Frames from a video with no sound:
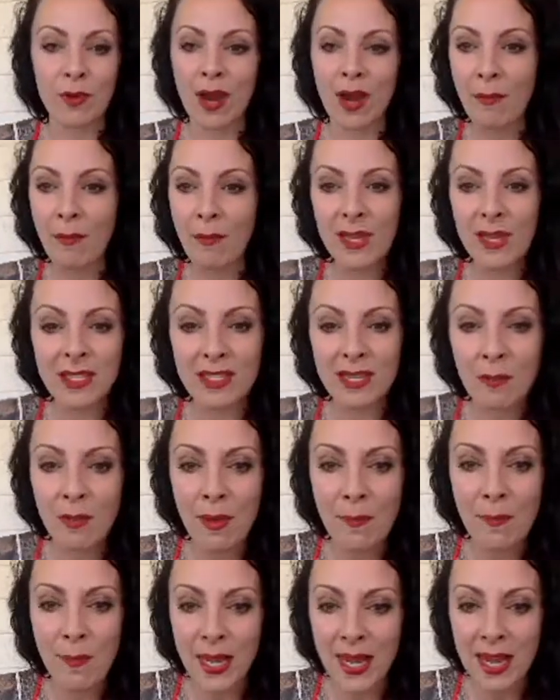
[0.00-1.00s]
Not because I'm
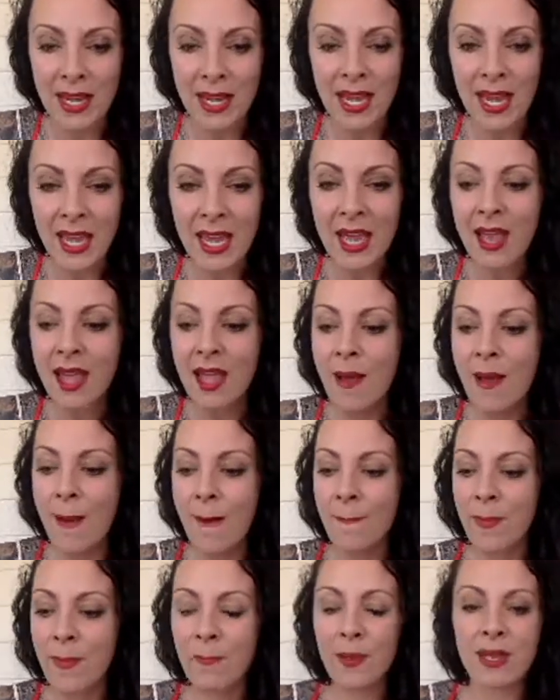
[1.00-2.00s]
a meanie,
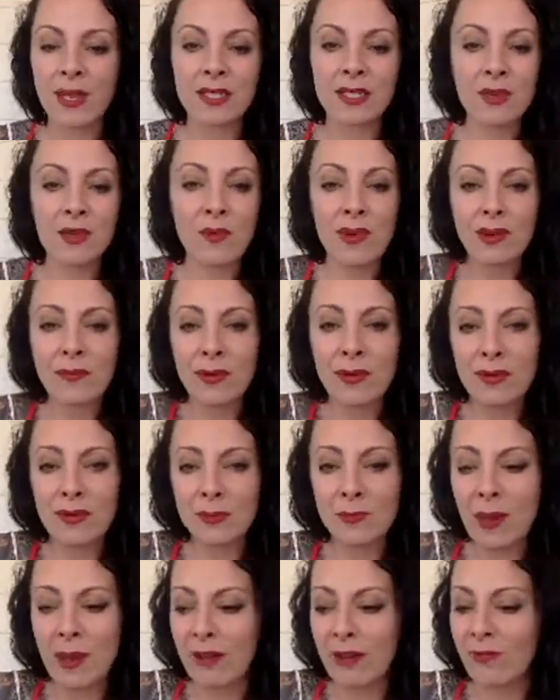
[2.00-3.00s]
but because I want to be
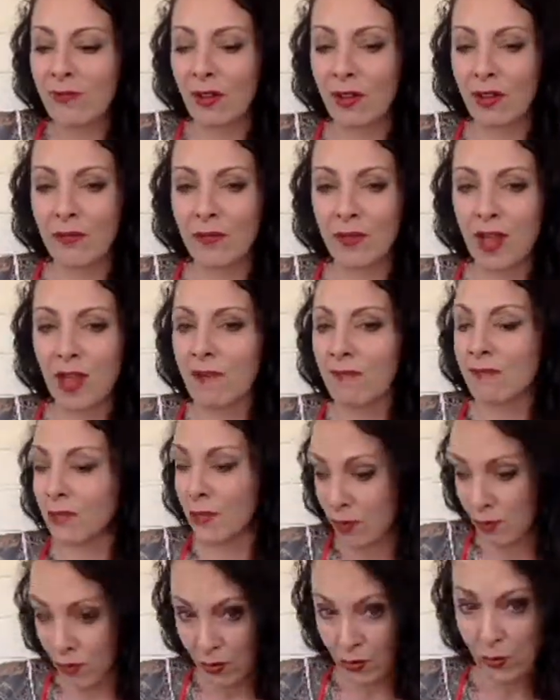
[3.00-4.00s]
respectful of
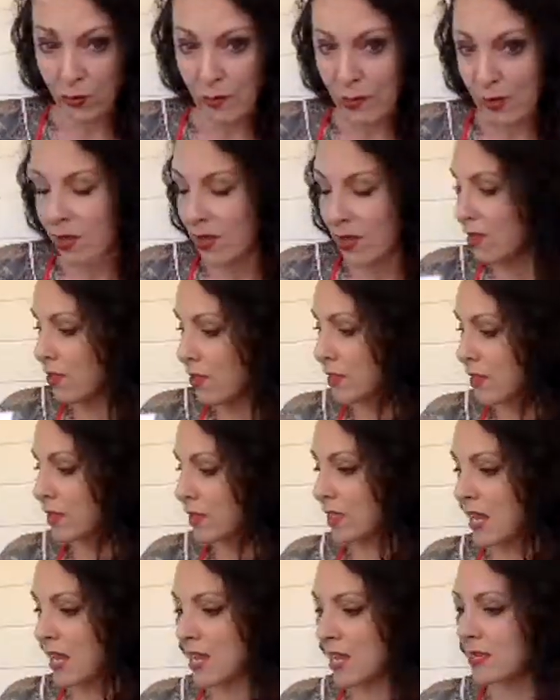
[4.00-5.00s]
the group that
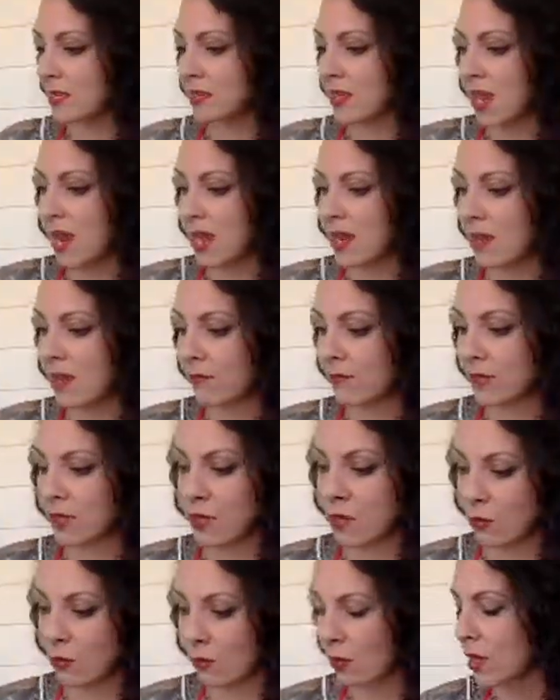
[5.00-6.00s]
stays and of
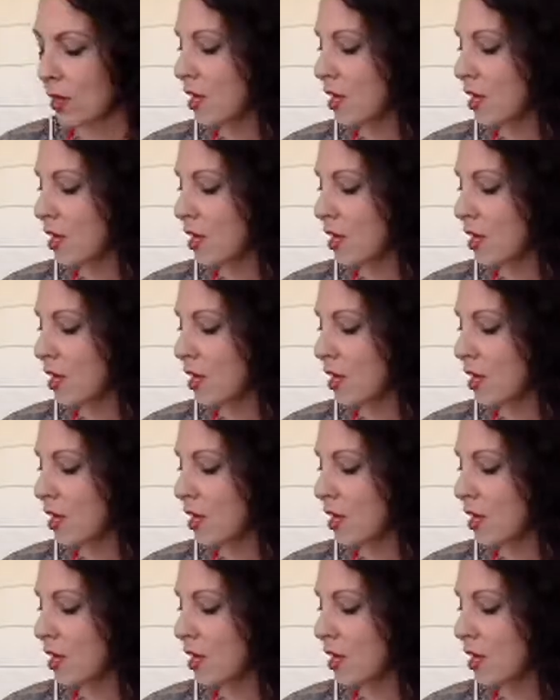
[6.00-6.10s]
you.